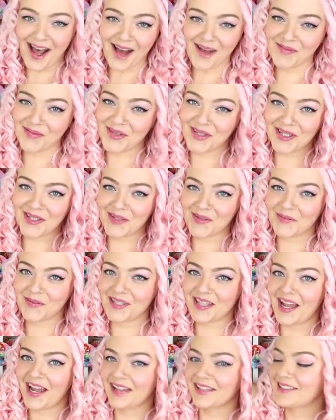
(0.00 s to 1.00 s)
I'm just
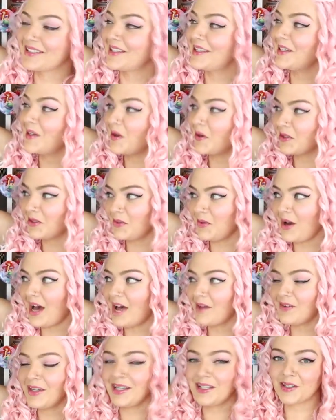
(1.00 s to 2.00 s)
obsessed. They also
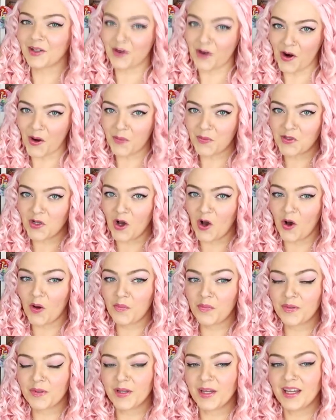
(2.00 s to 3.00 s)
have it in a crop
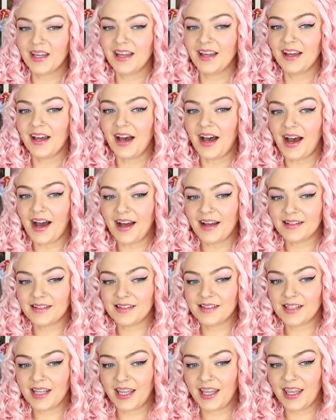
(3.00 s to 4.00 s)
top
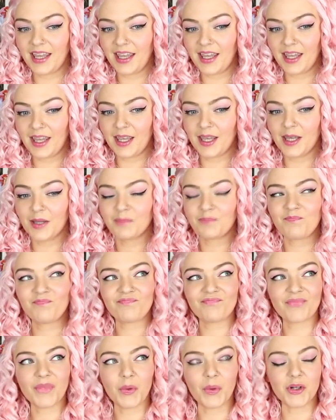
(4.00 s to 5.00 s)
and a,
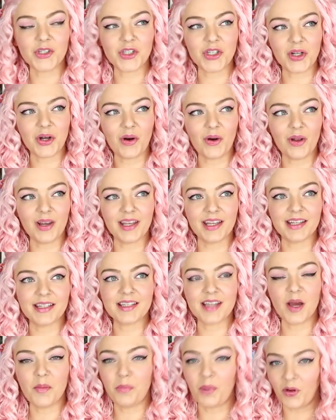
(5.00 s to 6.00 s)
what you call
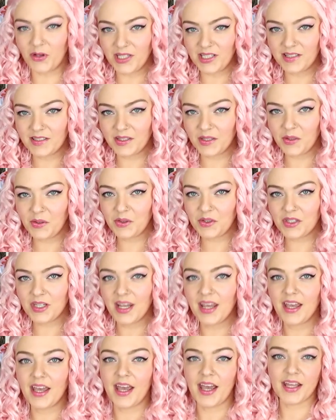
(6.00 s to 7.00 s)
it, a bodysuit.
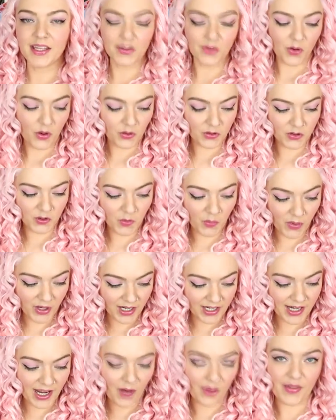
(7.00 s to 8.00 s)
And they're also
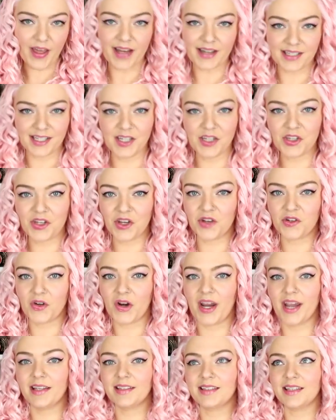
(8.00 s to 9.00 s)
bringing out that t-shirt
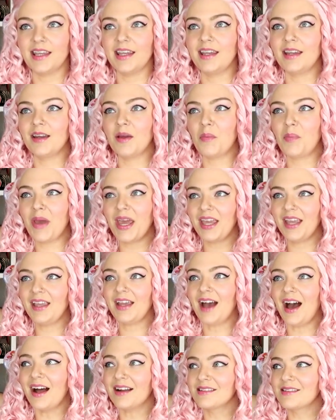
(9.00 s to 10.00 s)
dress in
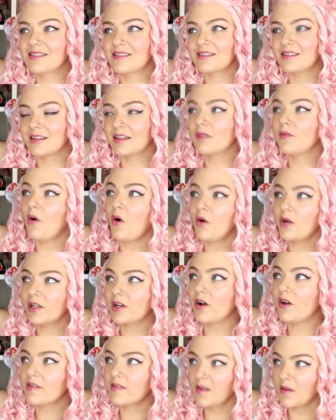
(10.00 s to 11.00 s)
pink, and they've already
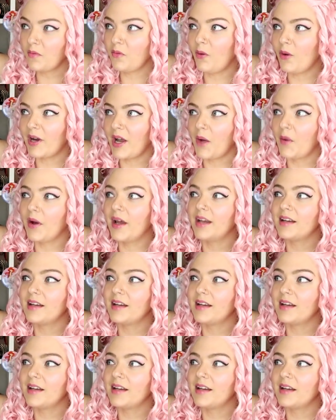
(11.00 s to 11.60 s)
got a silver one out.